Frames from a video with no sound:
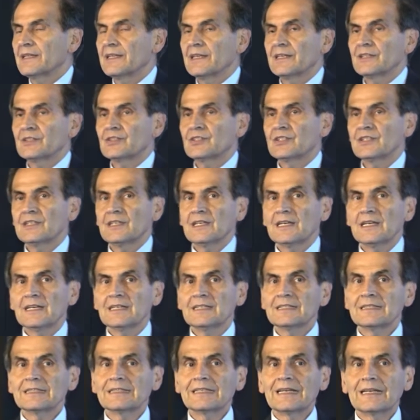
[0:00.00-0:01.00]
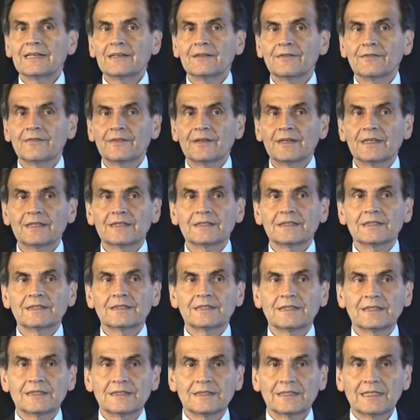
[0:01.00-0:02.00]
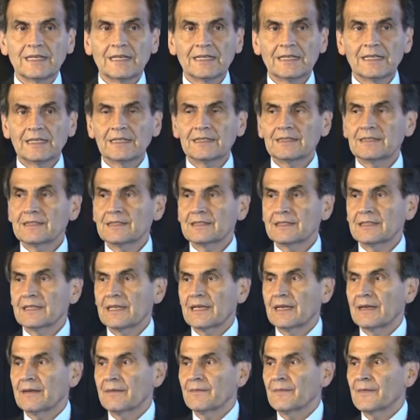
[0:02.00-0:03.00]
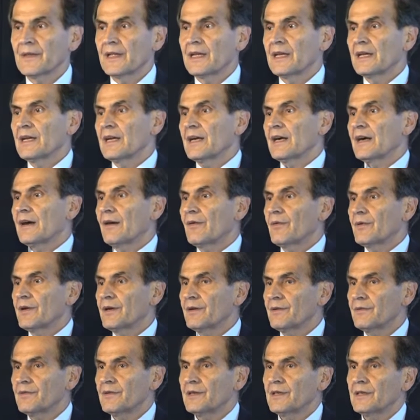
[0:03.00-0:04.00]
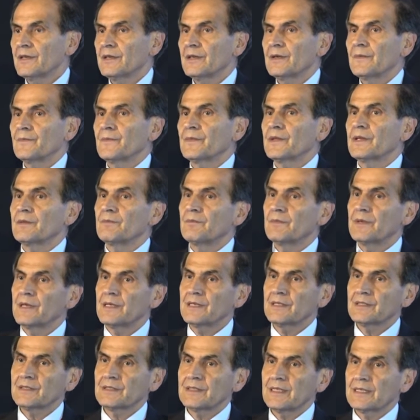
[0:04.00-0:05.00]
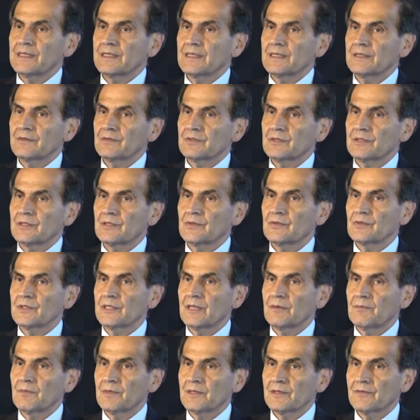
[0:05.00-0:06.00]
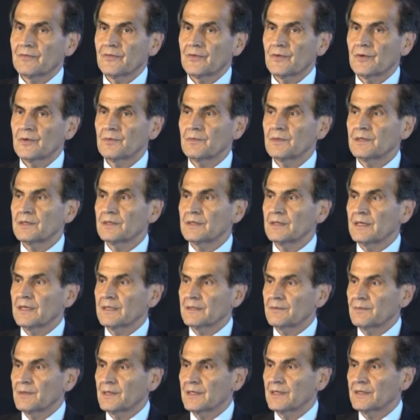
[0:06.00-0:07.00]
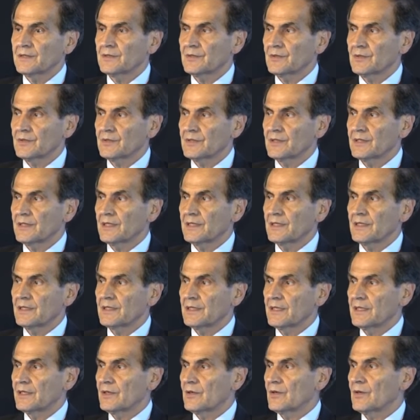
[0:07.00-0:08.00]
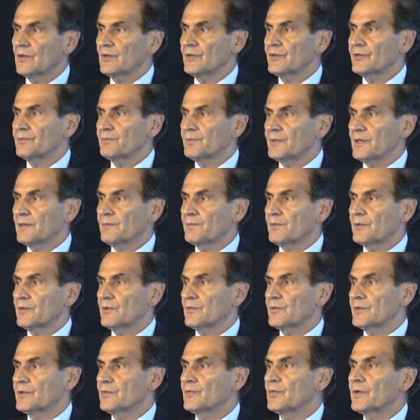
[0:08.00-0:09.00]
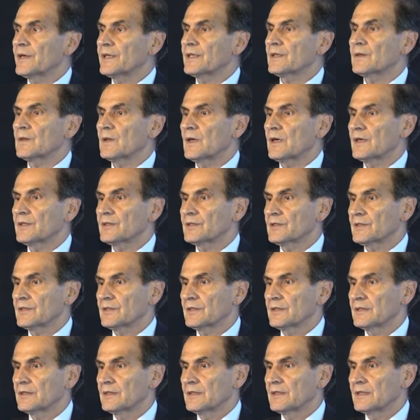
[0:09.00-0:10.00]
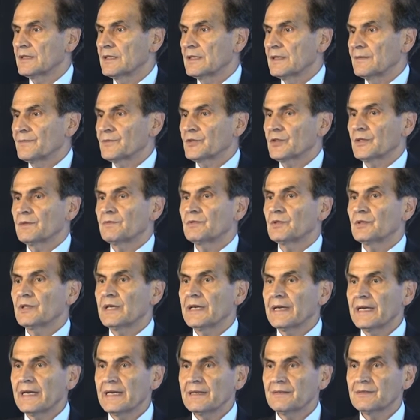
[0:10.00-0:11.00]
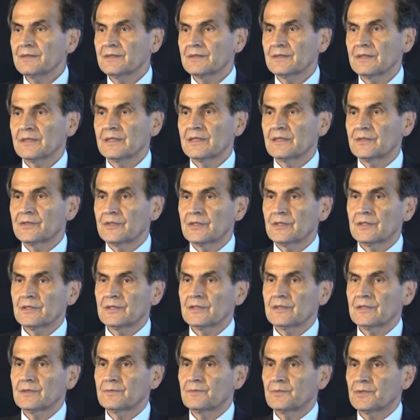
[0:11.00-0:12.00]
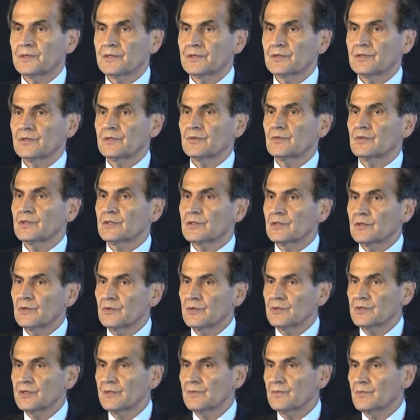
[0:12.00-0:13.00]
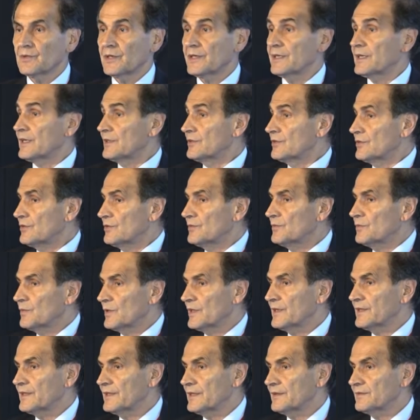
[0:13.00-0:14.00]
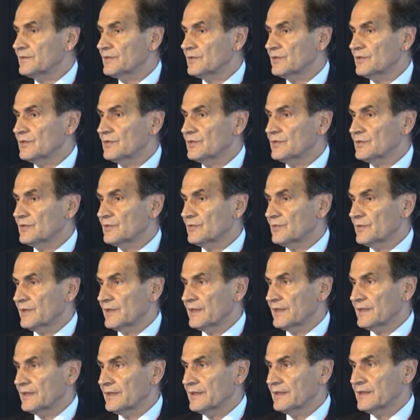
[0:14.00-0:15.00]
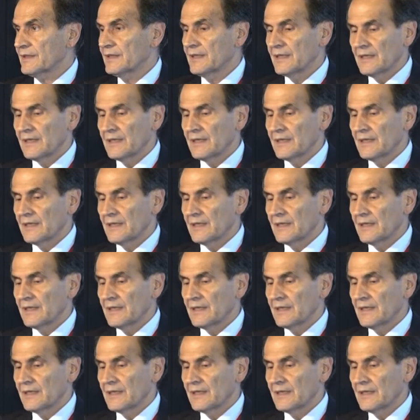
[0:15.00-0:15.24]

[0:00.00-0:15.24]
The GI side effects is exactly the same. However, many studies have shown that metformin has been associated in older people with weight loss. So if you have an elderly person who is losing weight and you don't want them to lose weight,